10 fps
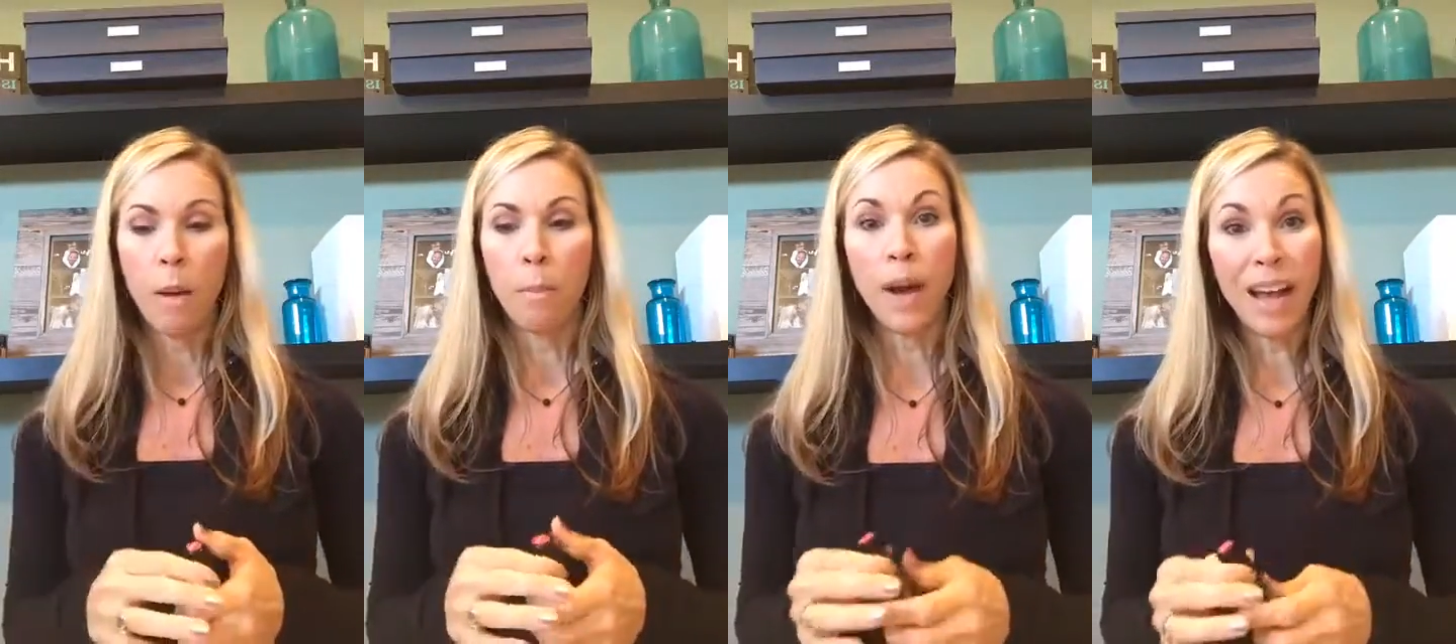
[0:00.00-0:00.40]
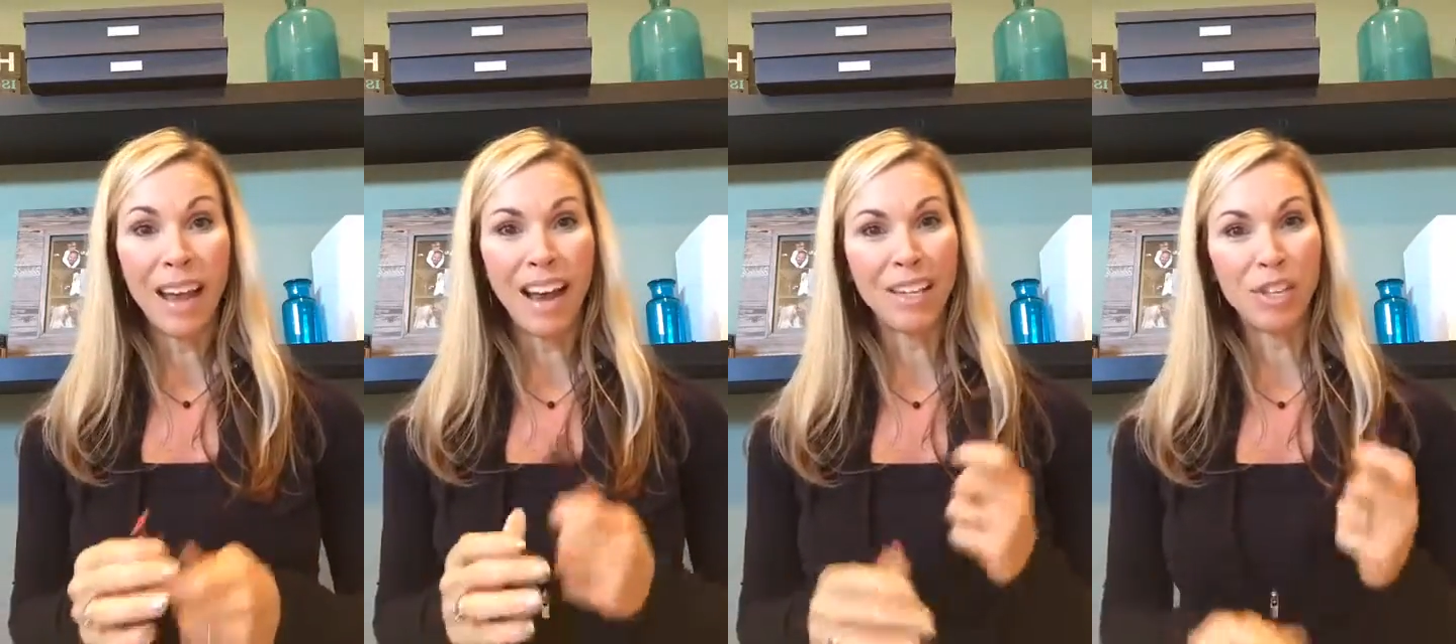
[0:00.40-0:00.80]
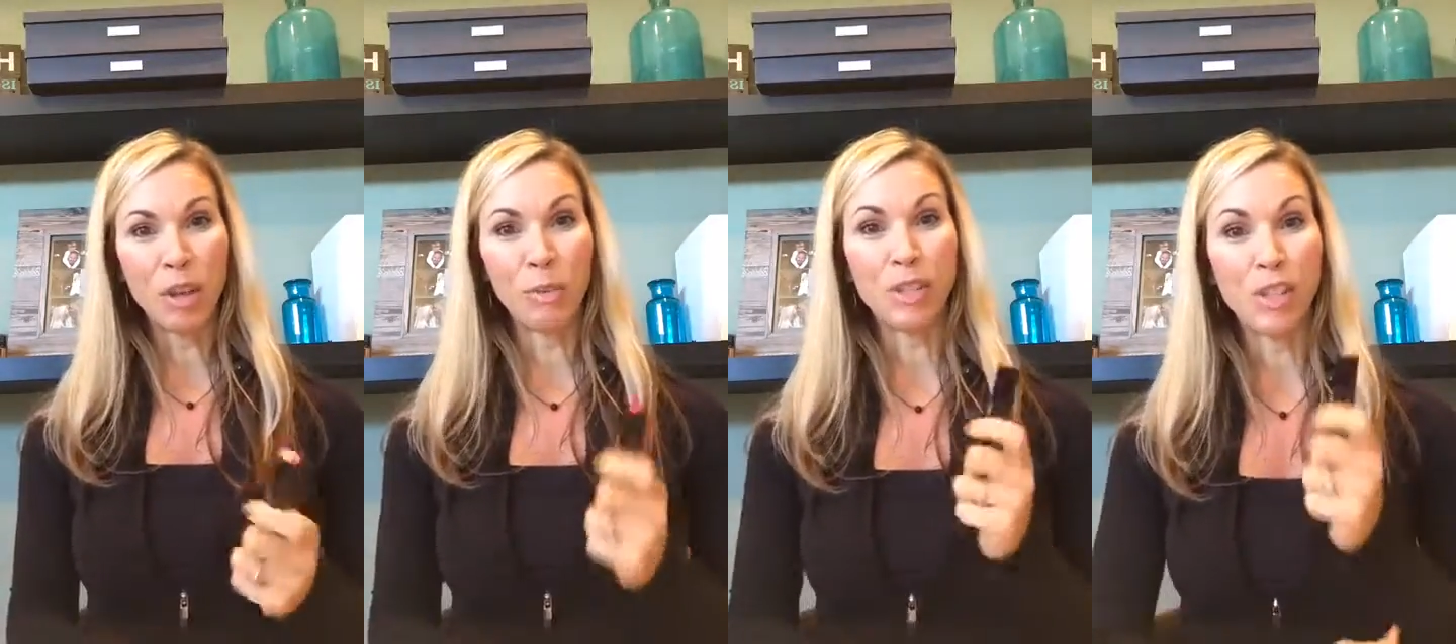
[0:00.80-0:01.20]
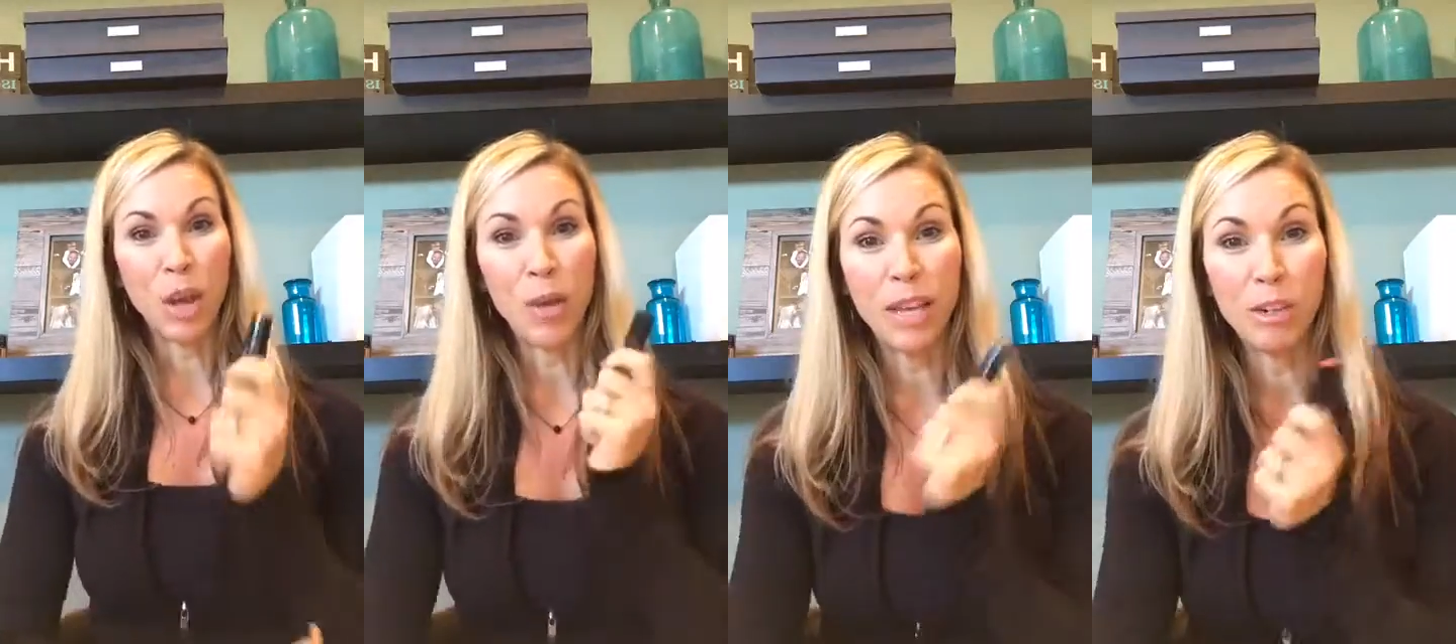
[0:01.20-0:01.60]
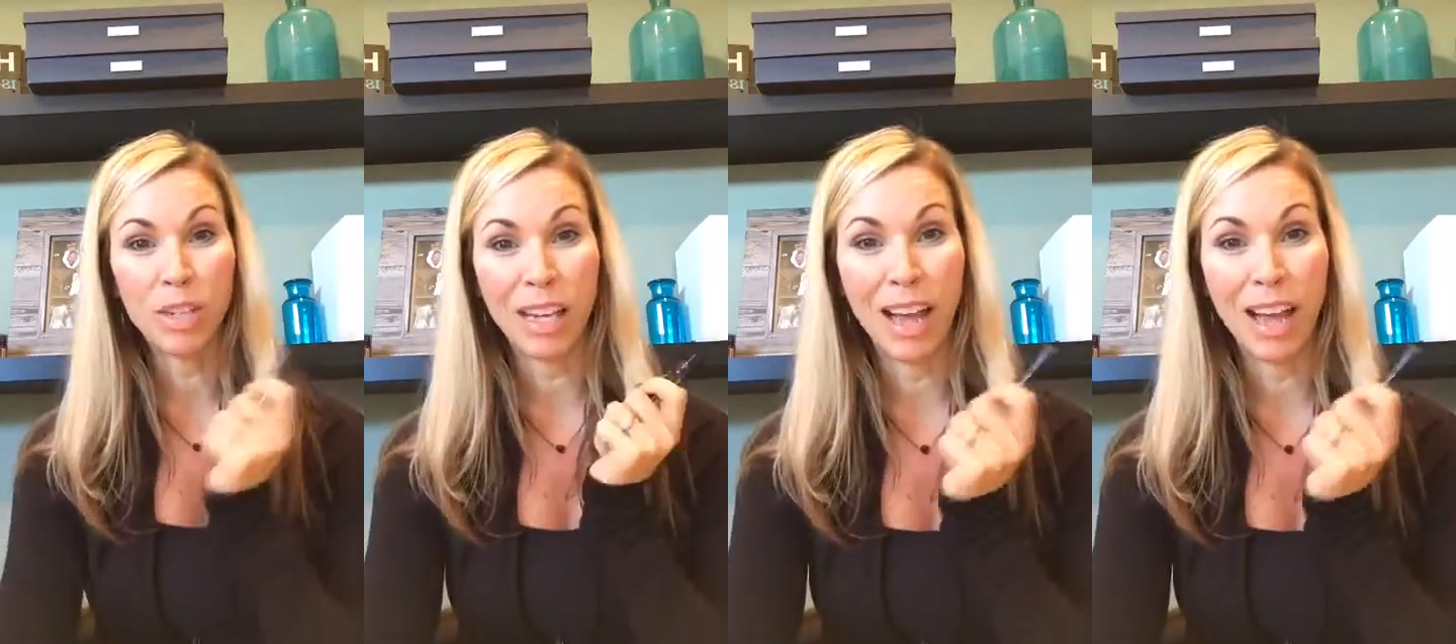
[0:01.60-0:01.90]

But I just thought it was so interesting.